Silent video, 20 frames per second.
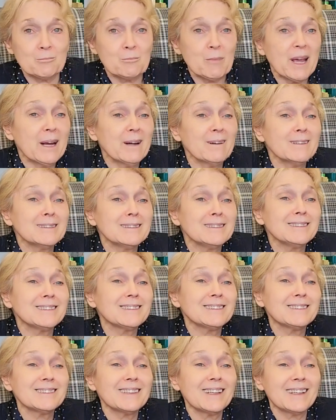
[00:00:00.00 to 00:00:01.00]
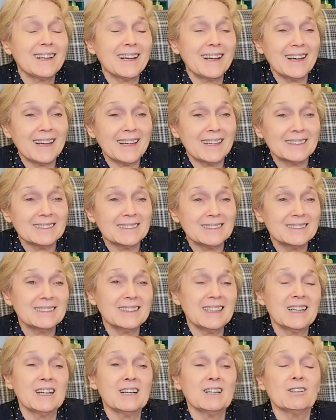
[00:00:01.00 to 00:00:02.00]
parents and
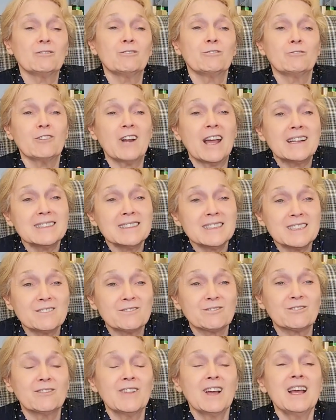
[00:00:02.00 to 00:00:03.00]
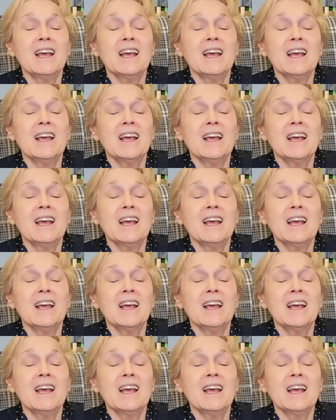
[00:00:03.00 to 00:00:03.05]
friends,